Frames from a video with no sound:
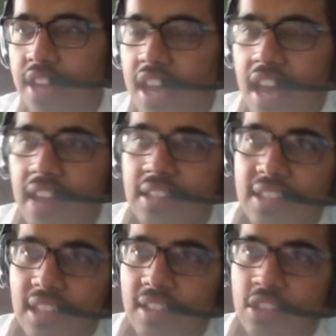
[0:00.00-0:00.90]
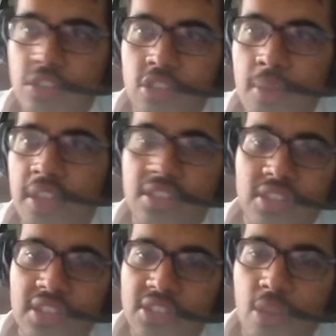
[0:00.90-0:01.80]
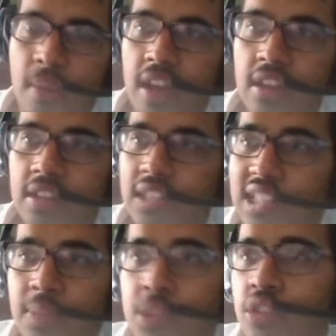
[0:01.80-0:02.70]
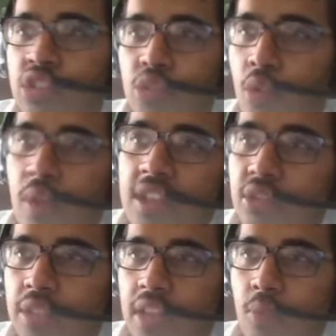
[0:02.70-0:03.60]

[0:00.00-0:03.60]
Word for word: And the, D- Domenico Tedesco, man, the substitutions were way too late.